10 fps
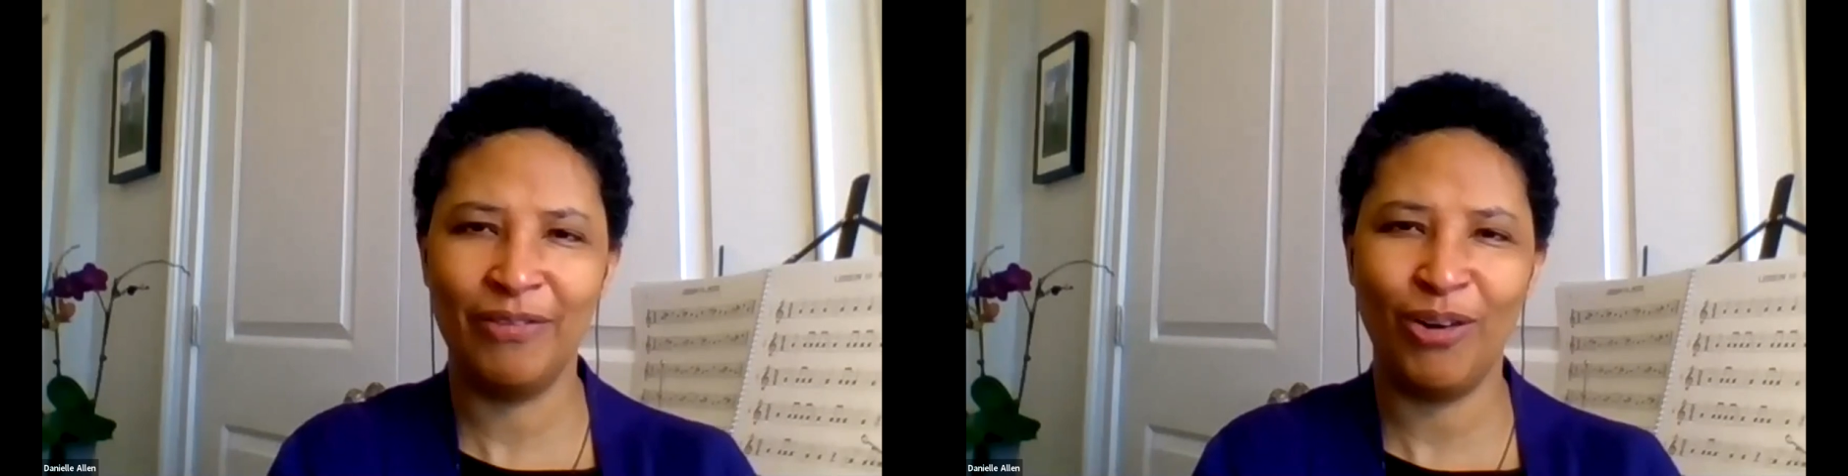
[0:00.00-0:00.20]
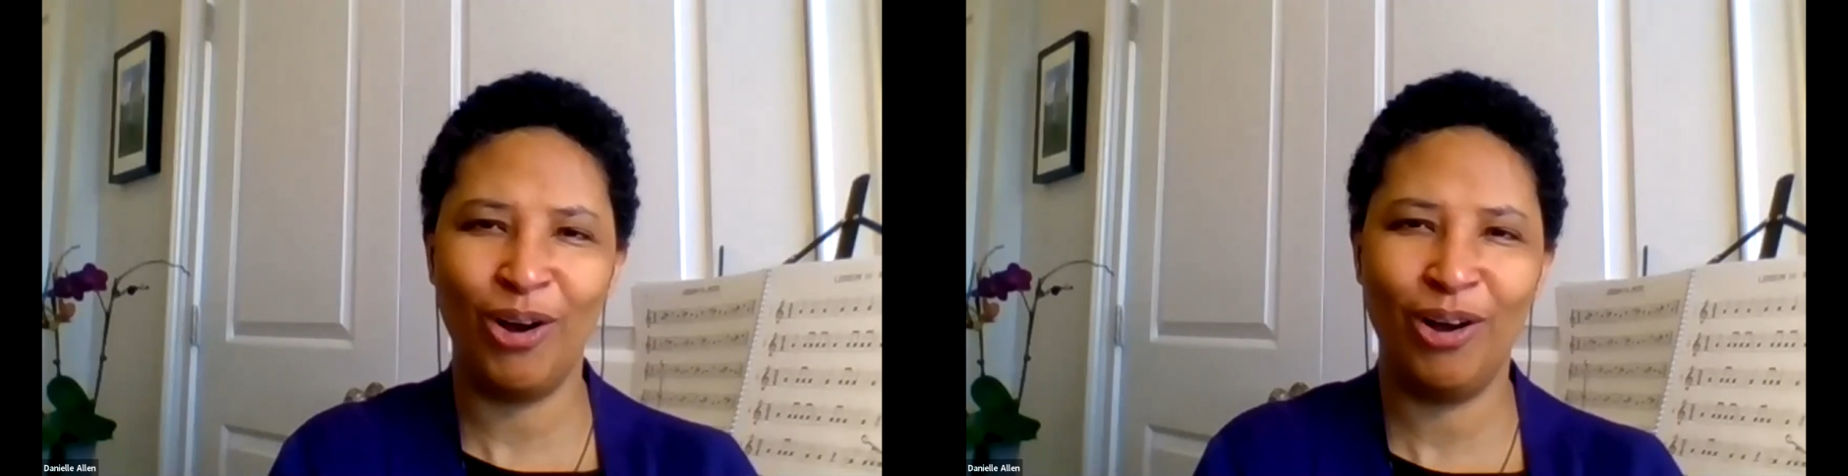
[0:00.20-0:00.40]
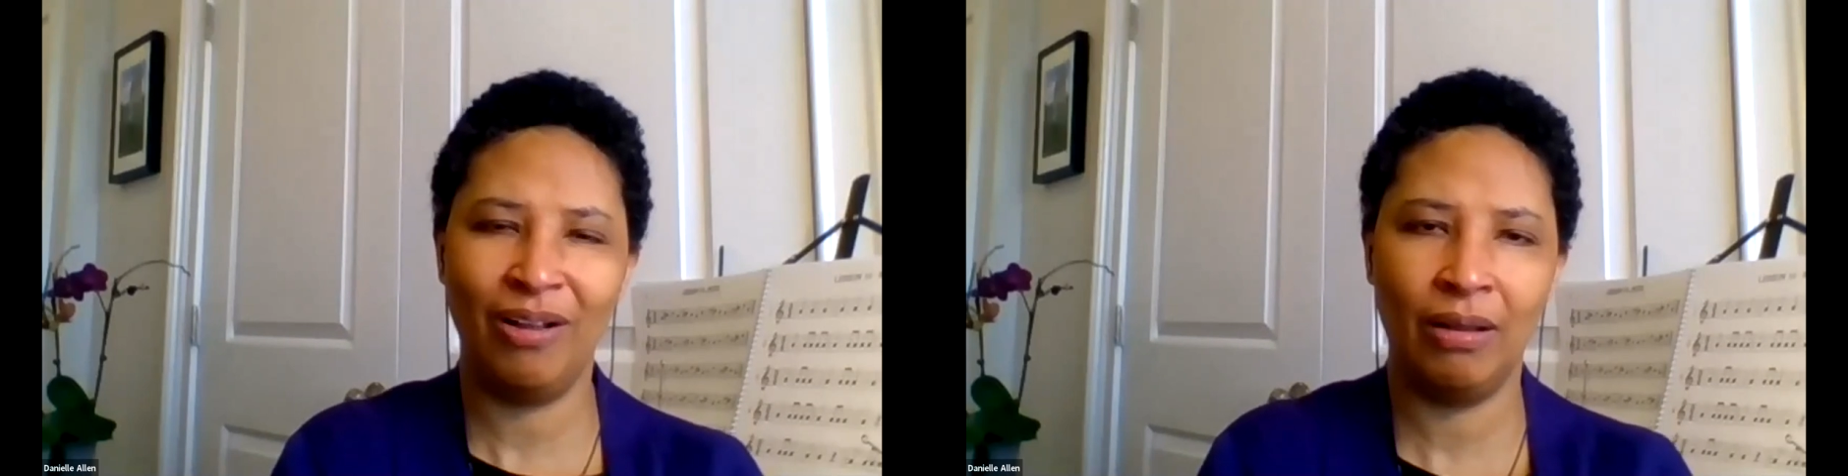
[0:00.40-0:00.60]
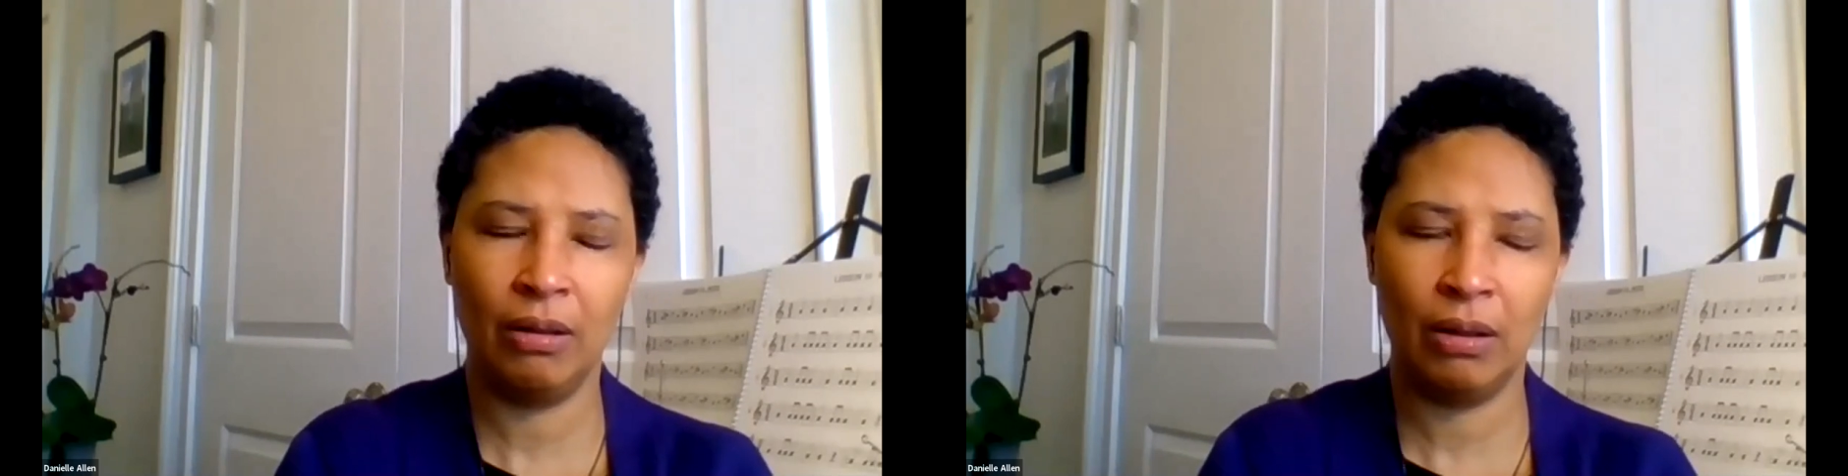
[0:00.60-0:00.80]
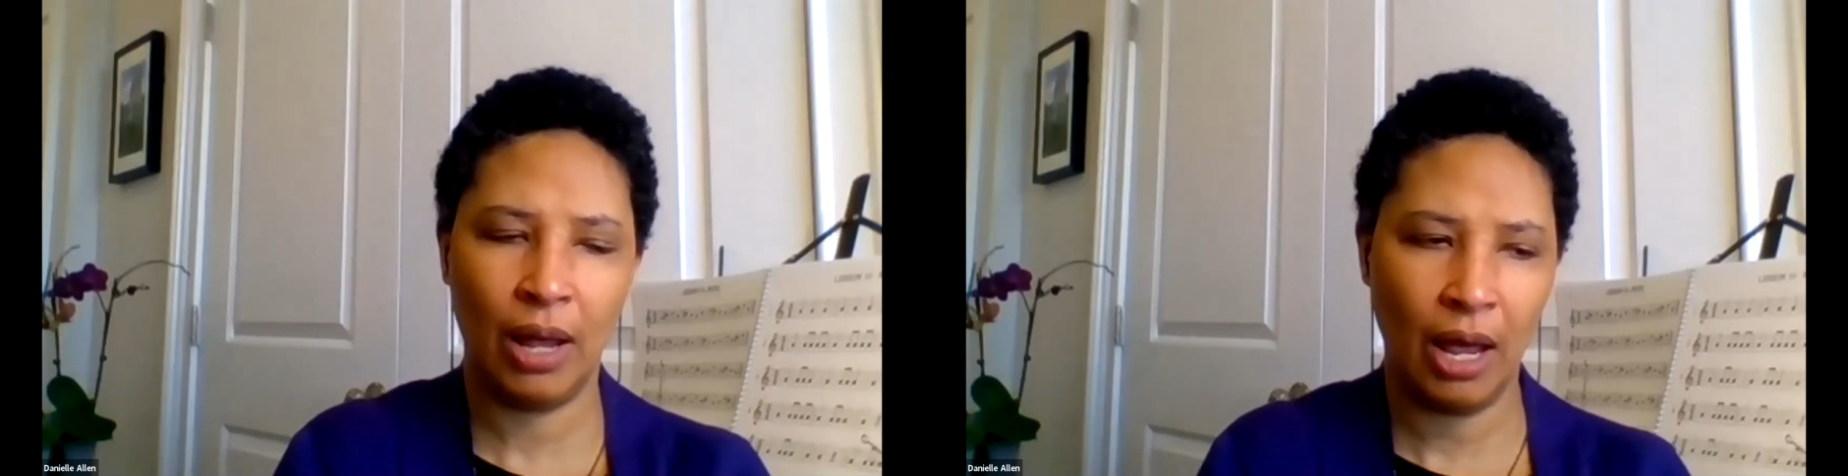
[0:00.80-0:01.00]
we've
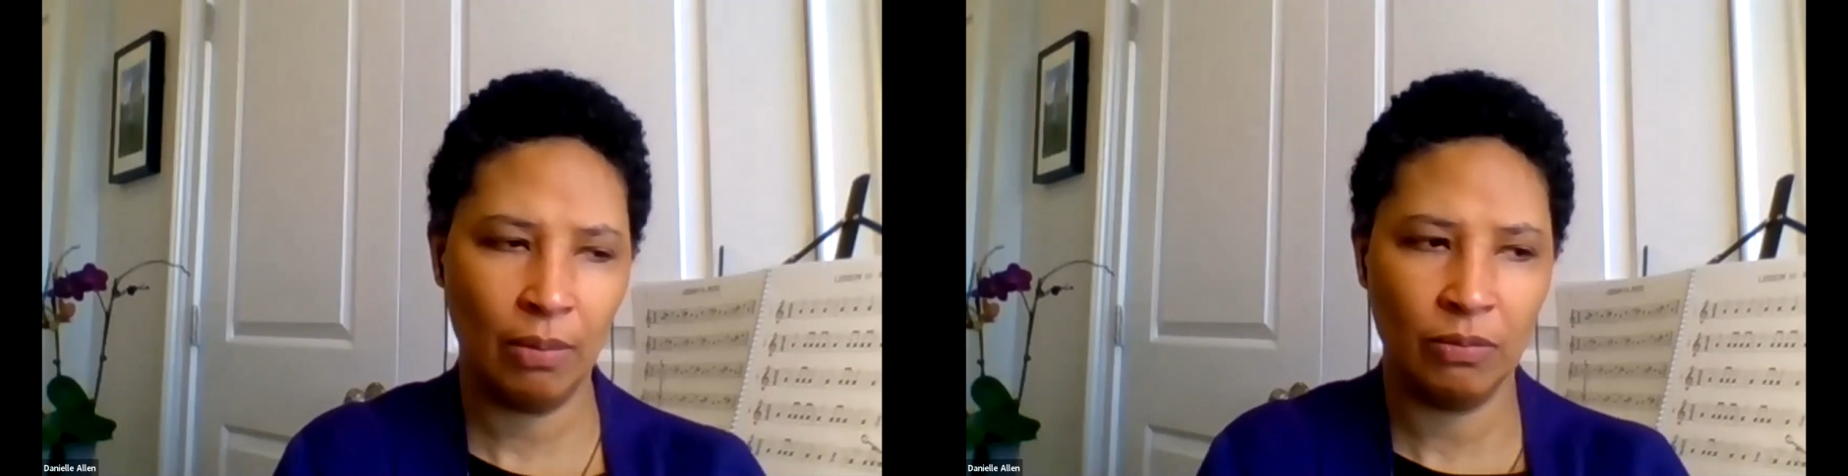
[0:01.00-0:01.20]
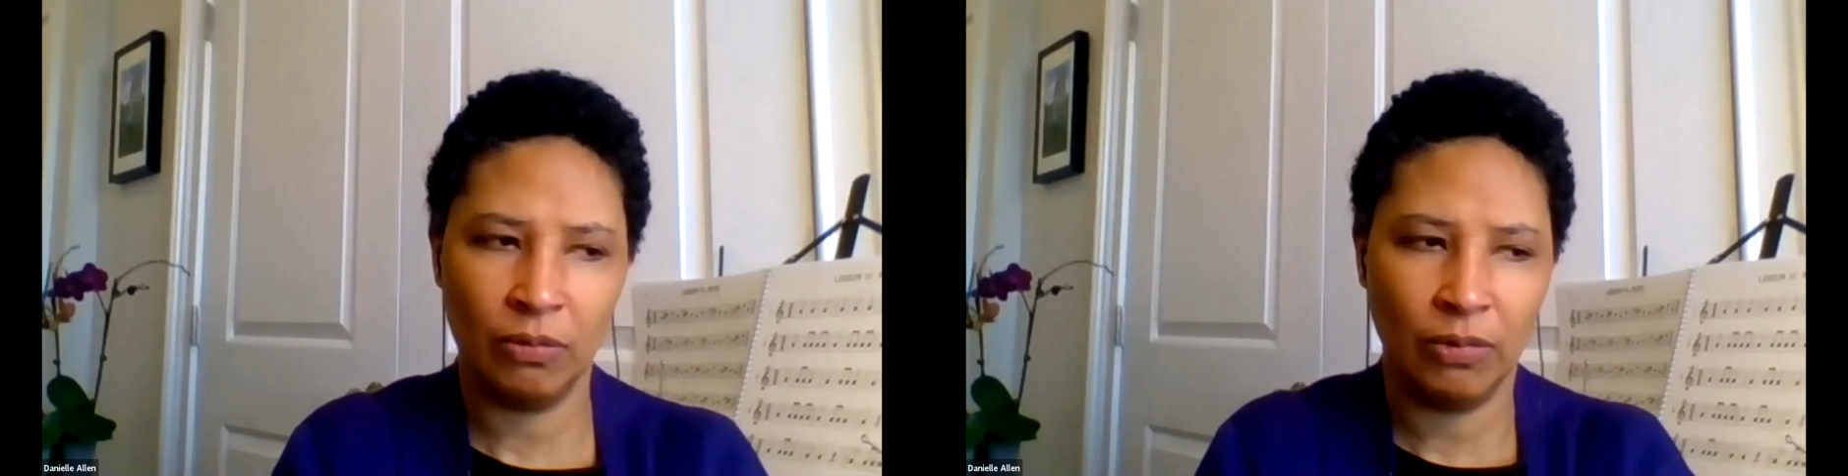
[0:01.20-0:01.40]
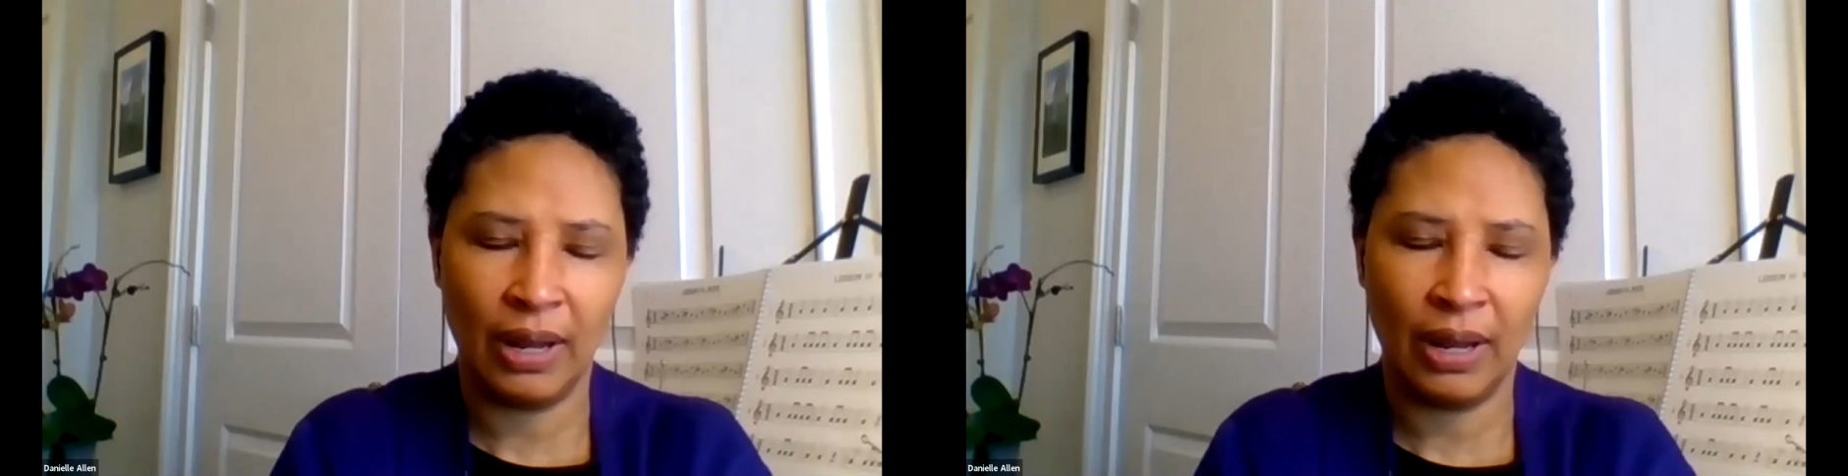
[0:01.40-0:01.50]
all um,